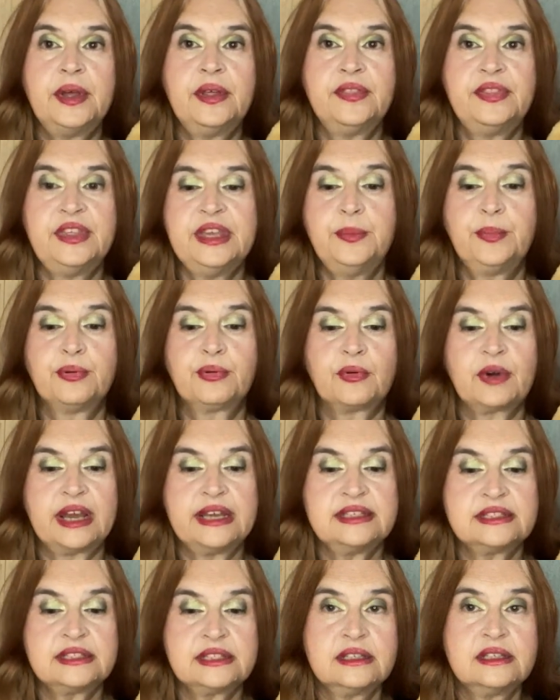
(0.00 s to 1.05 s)
the
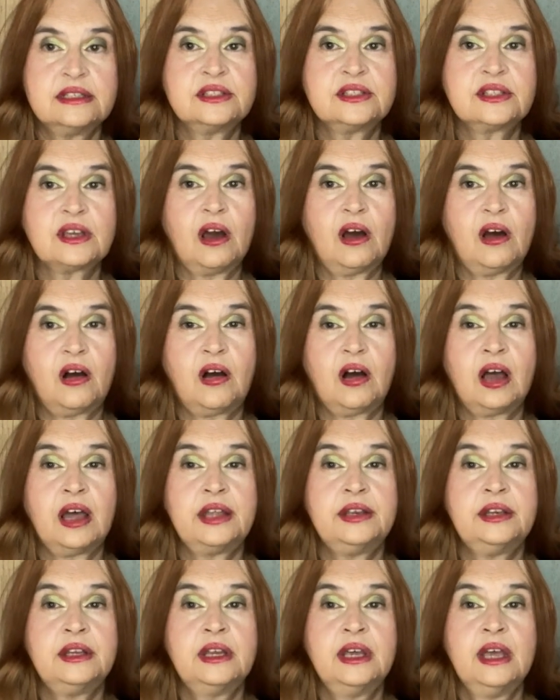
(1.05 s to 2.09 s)
prices
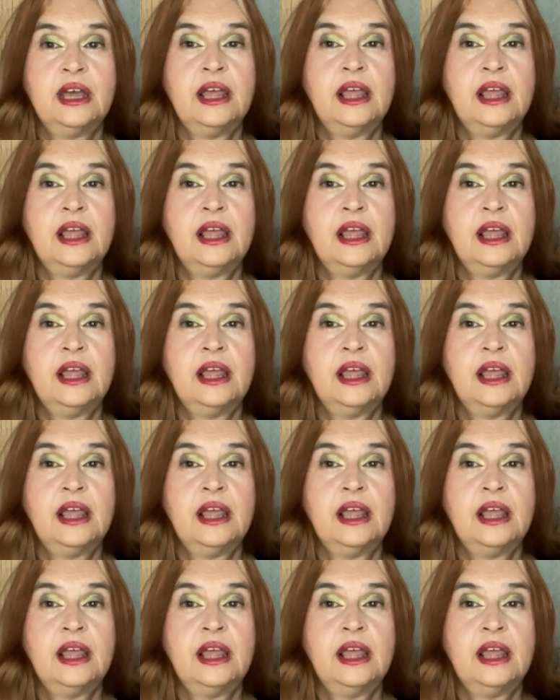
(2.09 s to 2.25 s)
on